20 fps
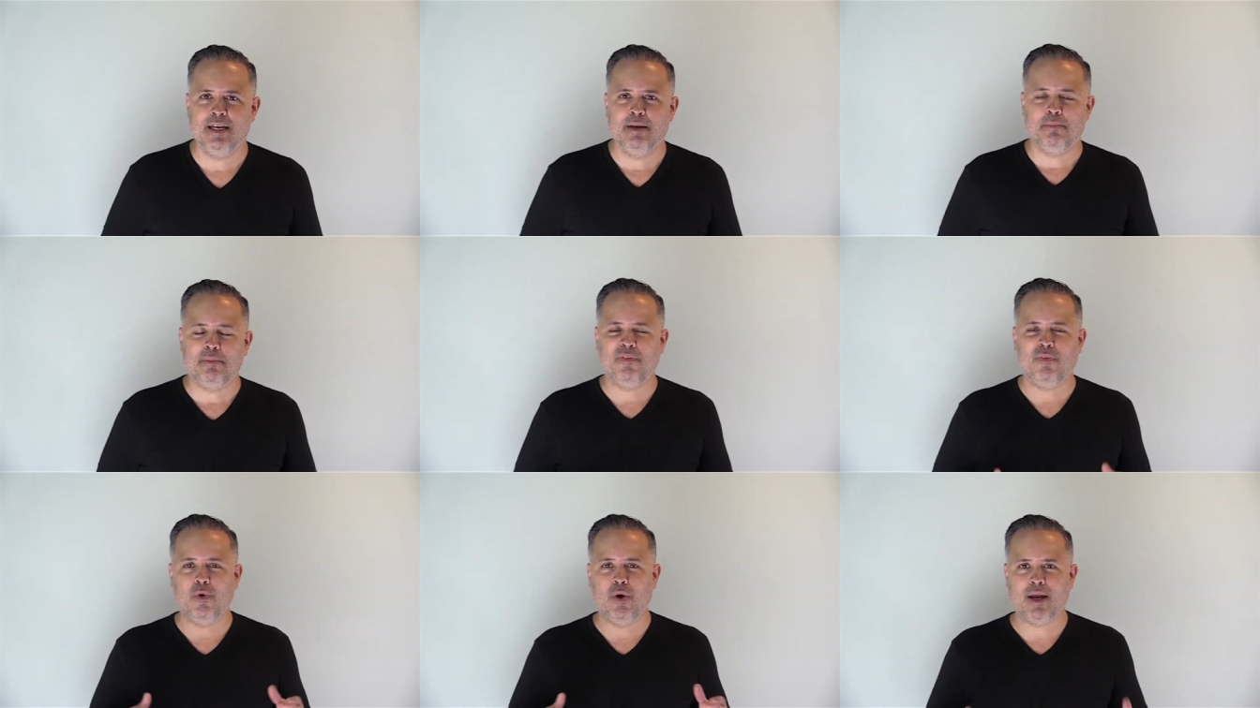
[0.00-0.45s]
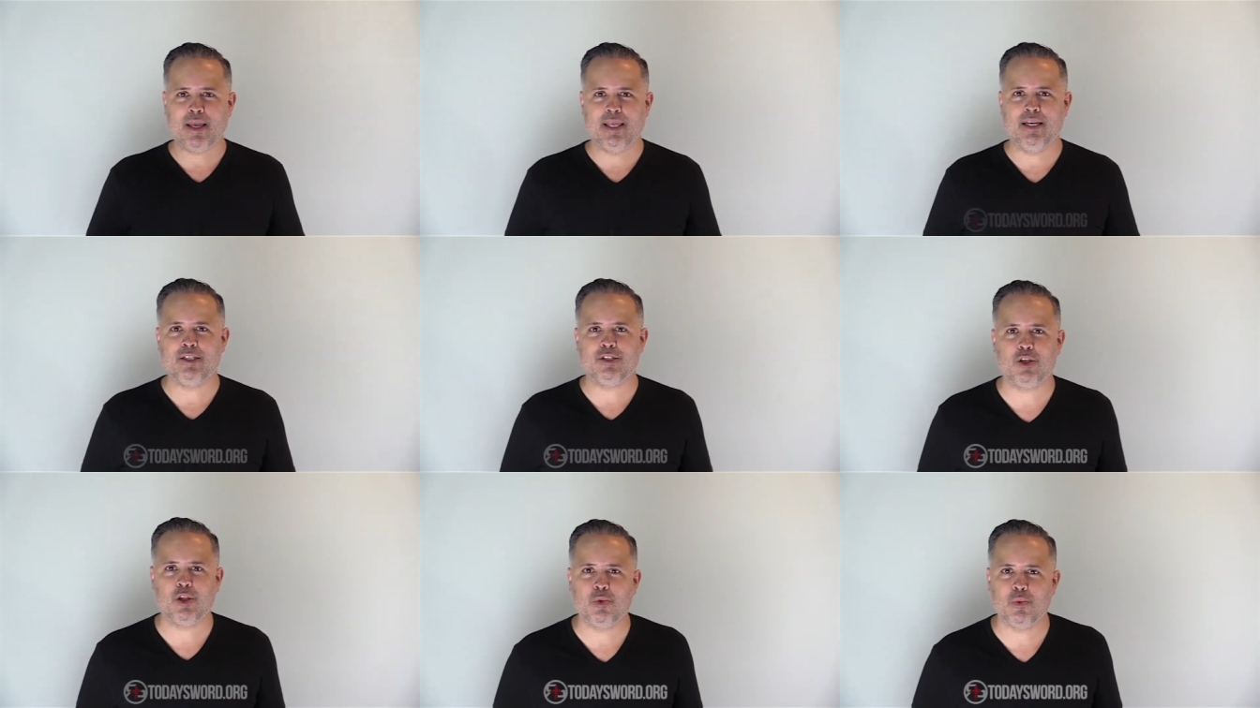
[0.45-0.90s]
Before I get
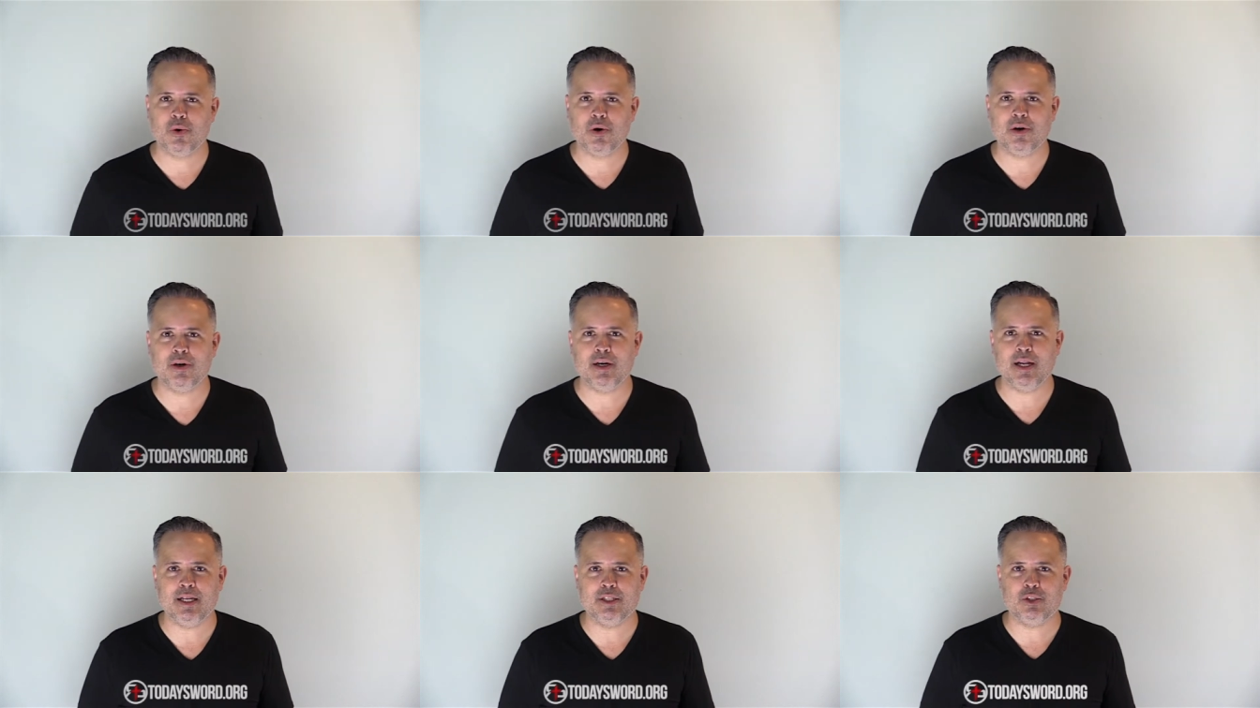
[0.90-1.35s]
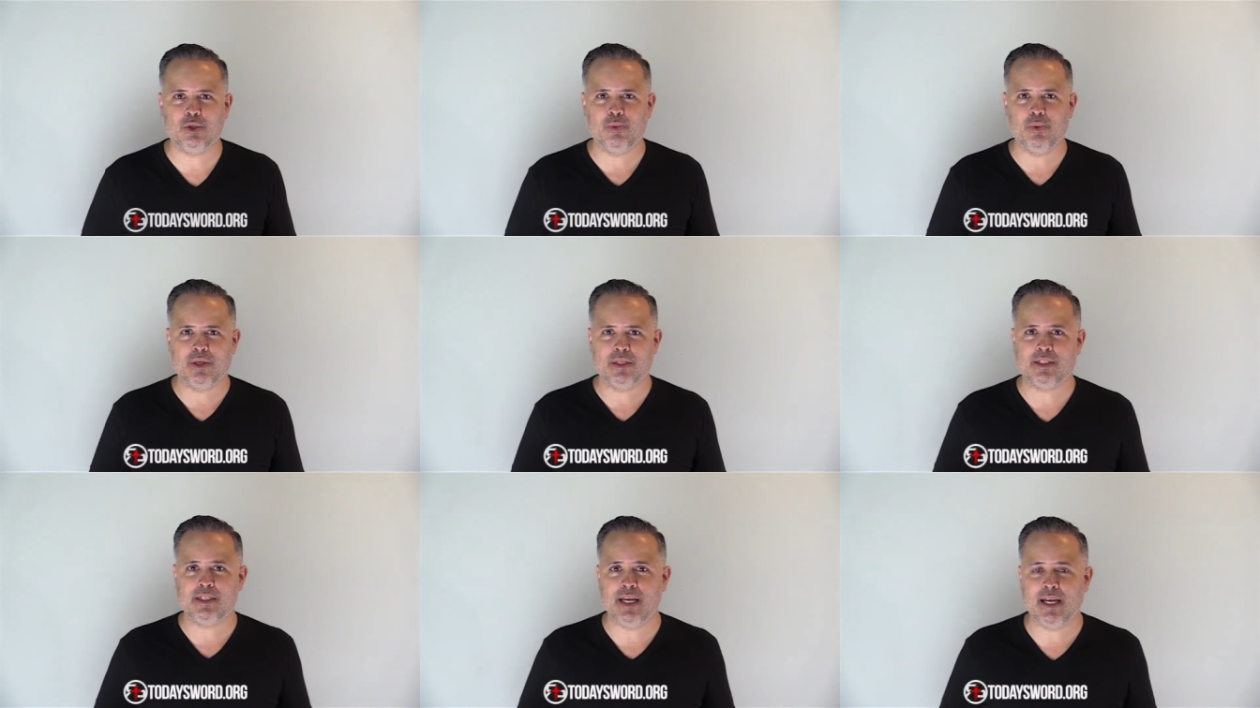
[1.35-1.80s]
into the word, I do
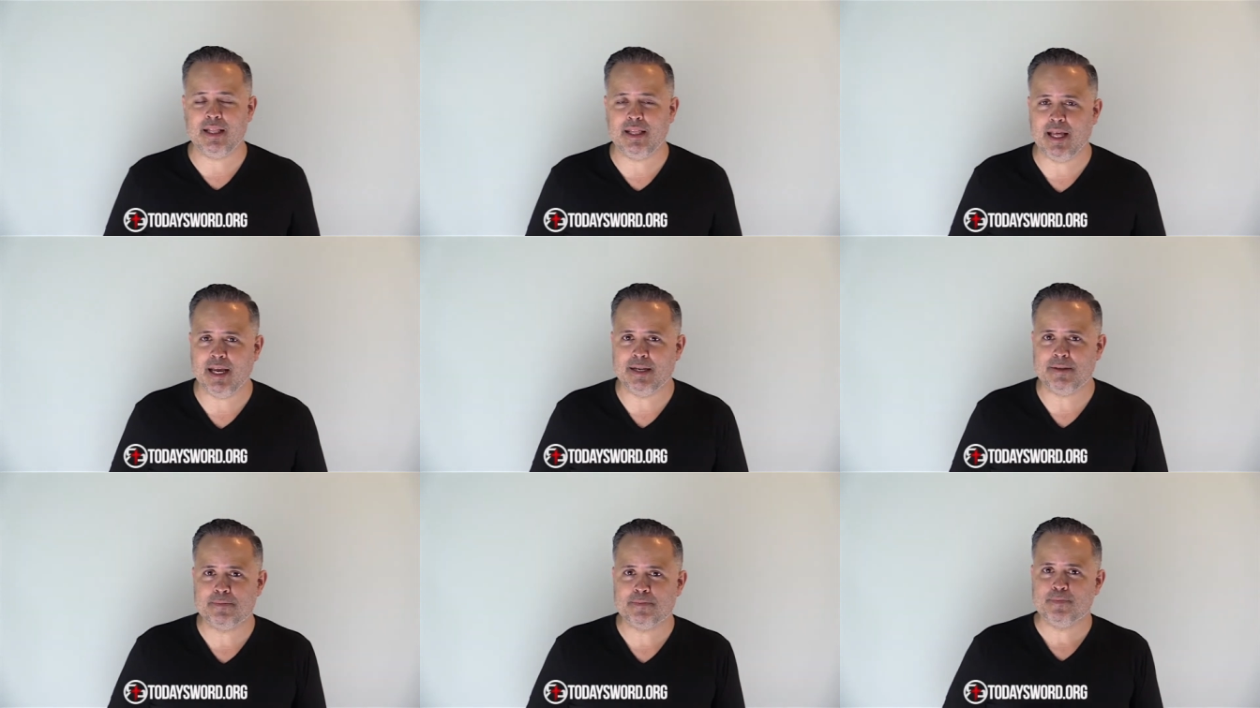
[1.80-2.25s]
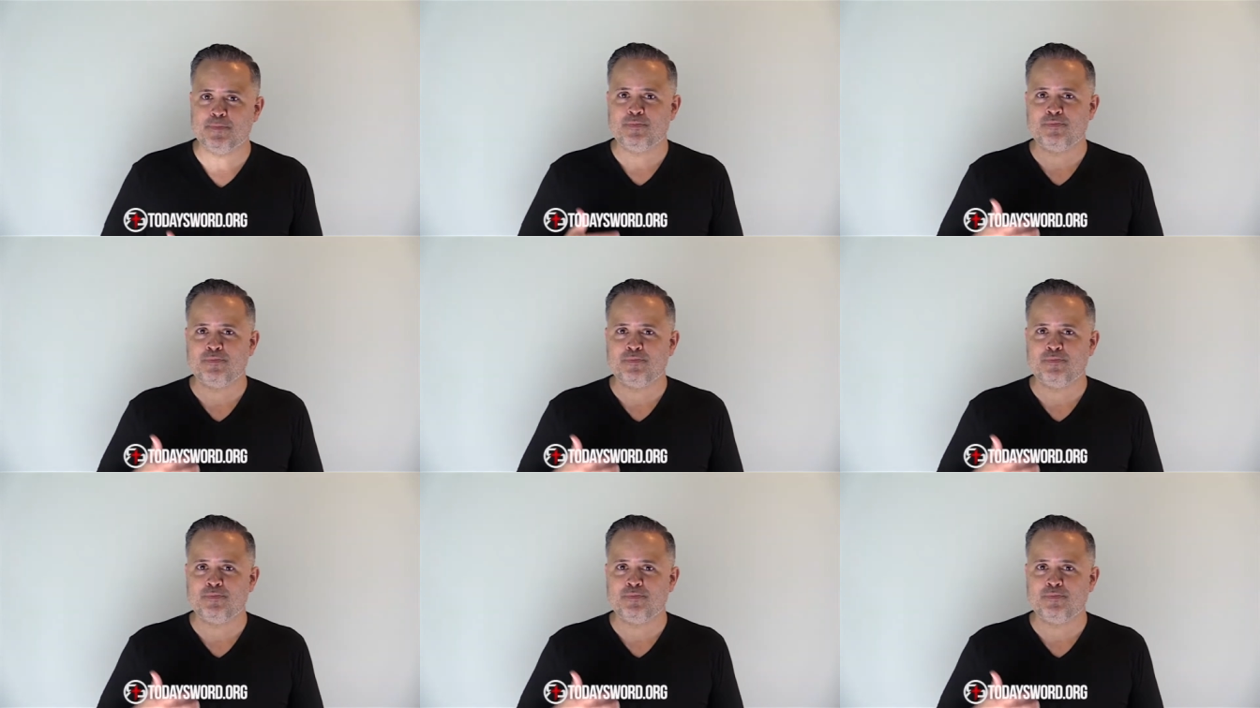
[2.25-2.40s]
want to say that